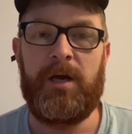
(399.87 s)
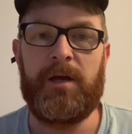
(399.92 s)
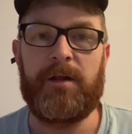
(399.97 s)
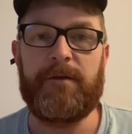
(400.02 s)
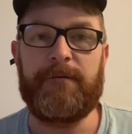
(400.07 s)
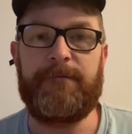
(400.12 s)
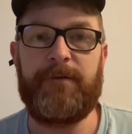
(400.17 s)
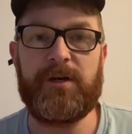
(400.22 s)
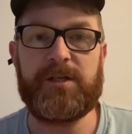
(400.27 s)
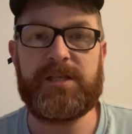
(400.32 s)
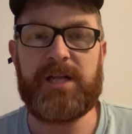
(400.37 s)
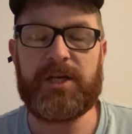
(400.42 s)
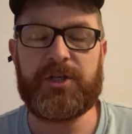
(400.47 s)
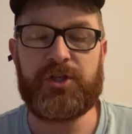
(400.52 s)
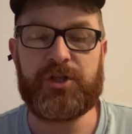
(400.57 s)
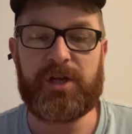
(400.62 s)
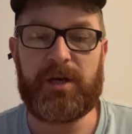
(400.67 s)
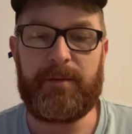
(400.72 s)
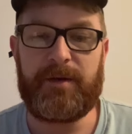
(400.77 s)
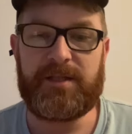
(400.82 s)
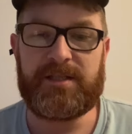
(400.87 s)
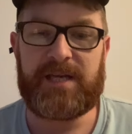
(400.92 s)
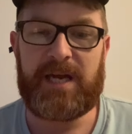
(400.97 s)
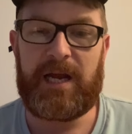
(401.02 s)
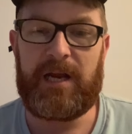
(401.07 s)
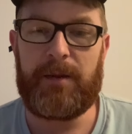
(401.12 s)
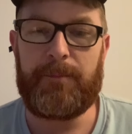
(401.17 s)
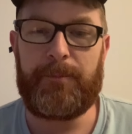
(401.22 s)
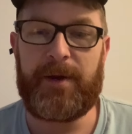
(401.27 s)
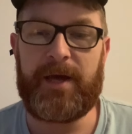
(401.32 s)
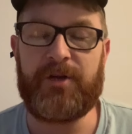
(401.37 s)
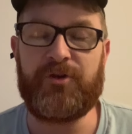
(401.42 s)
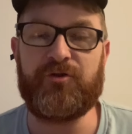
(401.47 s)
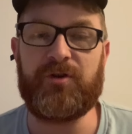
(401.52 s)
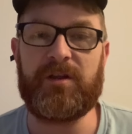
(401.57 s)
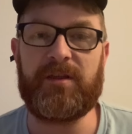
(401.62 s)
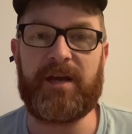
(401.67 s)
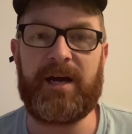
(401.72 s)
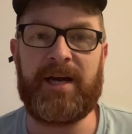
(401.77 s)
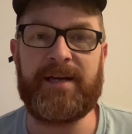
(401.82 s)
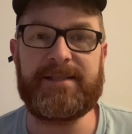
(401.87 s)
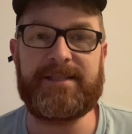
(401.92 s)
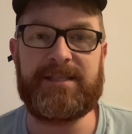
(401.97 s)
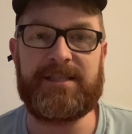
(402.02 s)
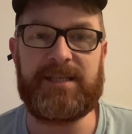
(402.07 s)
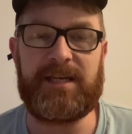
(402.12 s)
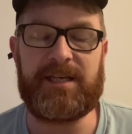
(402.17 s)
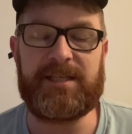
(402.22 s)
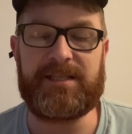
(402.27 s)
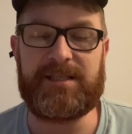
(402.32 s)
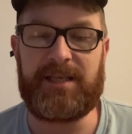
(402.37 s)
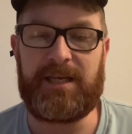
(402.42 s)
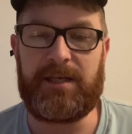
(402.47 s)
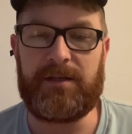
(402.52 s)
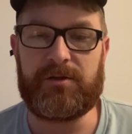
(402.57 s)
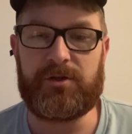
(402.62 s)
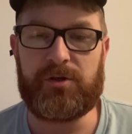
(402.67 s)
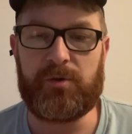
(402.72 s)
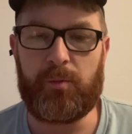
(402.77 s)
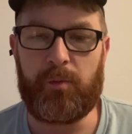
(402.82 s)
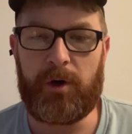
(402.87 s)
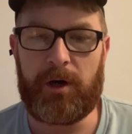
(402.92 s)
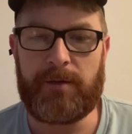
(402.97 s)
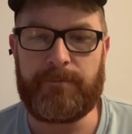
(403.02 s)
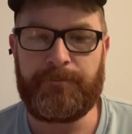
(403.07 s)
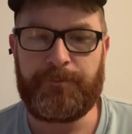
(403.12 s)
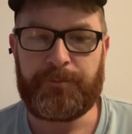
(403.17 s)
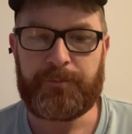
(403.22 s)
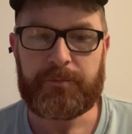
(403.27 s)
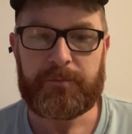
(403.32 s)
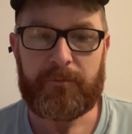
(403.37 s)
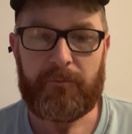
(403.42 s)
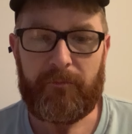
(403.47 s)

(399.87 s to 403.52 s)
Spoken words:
The first selection is going to be Taylor Pendrith at 16 to 1.